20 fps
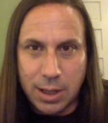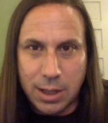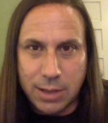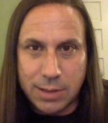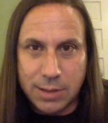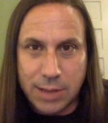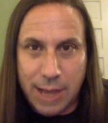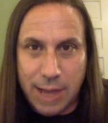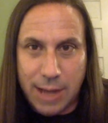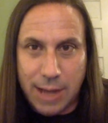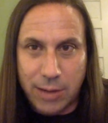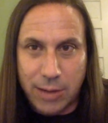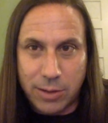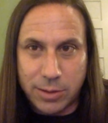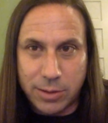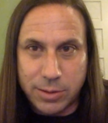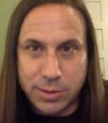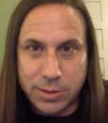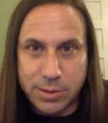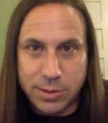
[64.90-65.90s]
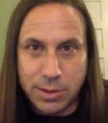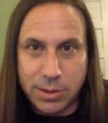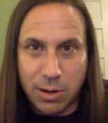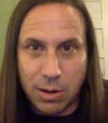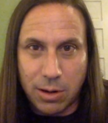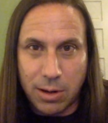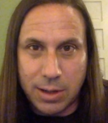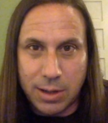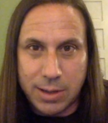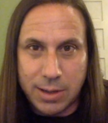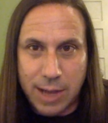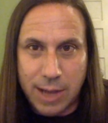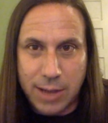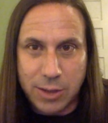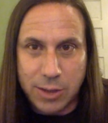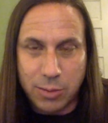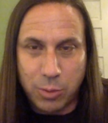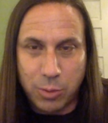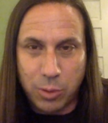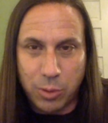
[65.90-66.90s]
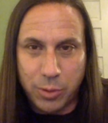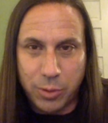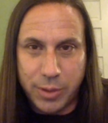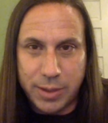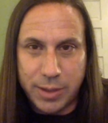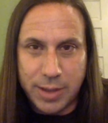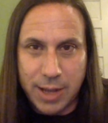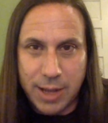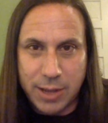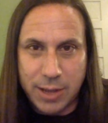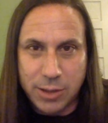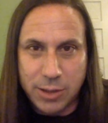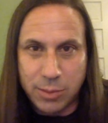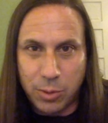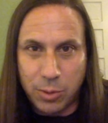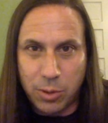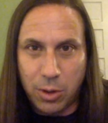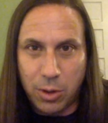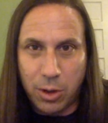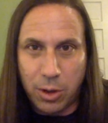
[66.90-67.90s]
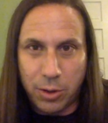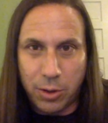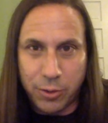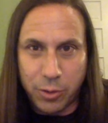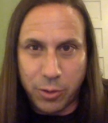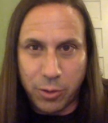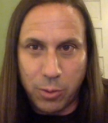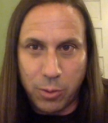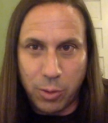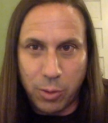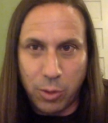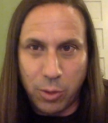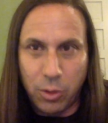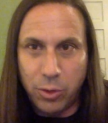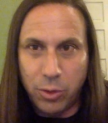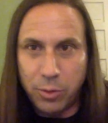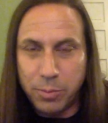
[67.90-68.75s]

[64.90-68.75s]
Titles are attachable, detachable, alterable.